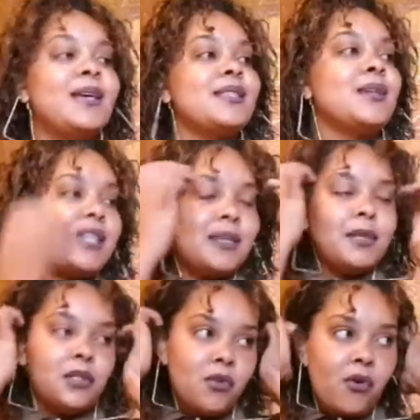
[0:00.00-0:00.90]
so we're gonna
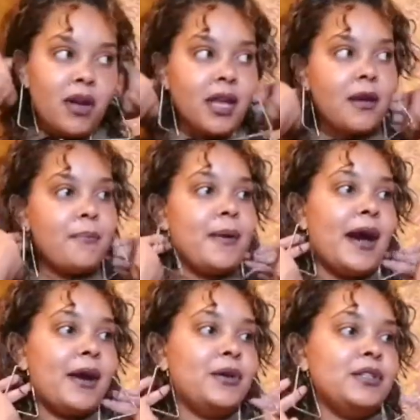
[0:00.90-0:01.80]
be talking
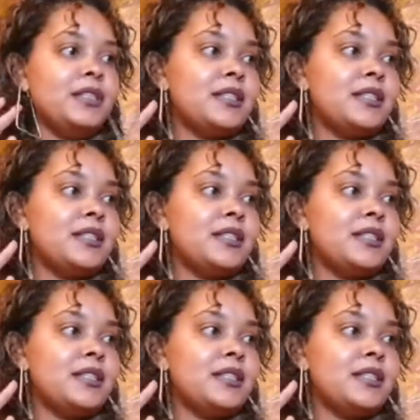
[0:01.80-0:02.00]
about